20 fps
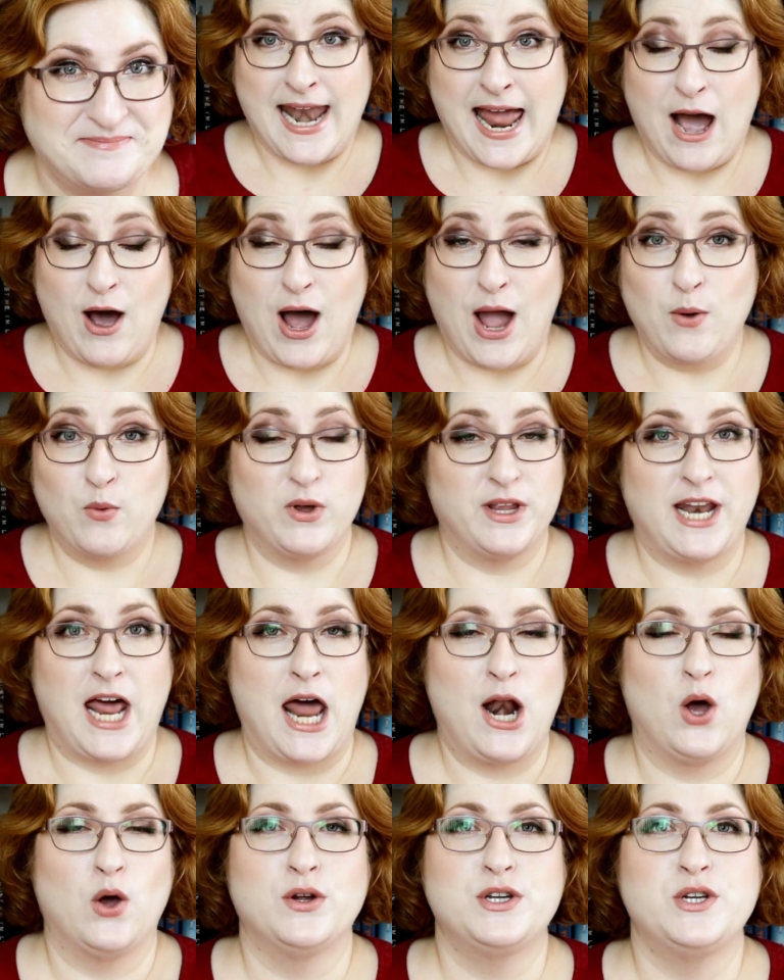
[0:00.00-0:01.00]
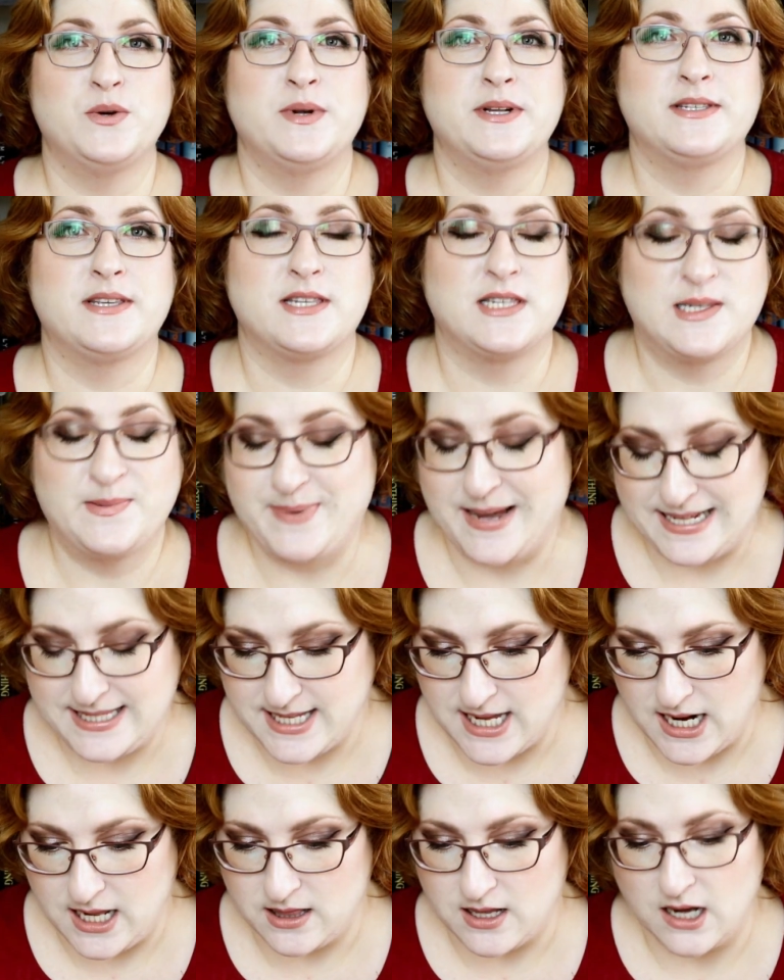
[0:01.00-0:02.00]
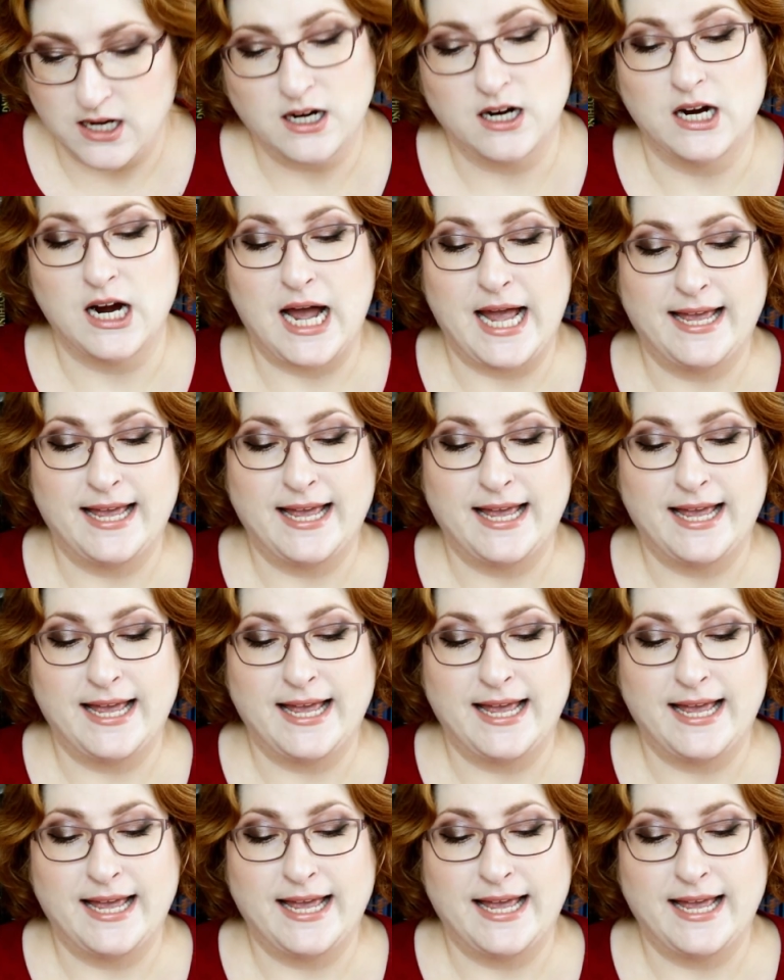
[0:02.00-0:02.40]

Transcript: Now, I will not hold you in suspense any longer.